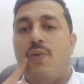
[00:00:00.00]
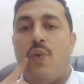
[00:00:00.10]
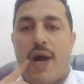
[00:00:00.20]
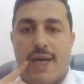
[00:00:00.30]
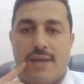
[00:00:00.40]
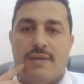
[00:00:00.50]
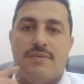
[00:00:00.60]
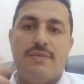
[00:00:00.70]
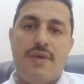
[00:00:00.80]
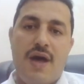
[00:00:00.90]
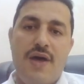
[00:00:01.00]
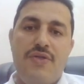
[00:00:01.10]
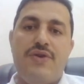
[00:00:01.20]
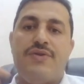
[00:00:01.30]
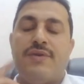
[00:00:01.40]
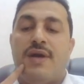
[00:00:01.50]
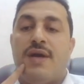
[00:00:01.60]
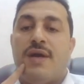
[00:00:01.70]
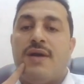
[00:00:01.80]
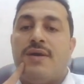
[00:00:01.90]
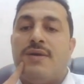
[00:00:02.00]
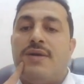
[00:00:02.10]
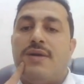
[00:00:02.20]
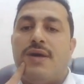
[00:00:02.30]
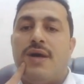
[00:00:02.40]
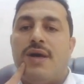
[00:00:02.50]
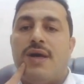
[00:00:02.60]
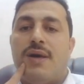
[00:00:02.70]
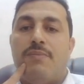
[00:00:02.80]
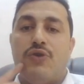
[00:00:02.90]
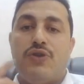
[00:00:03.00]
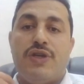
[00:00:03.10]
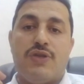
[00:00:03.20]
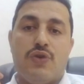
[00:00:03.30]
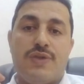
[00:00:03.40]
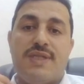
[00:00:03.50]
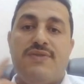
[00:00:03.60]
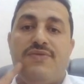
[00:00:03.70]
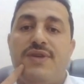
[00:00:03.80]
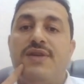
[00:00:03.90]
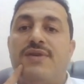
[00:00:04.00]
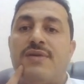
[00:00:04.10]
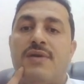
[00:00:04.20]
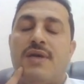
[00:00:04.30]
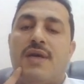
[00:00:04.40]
While the other moderate or severe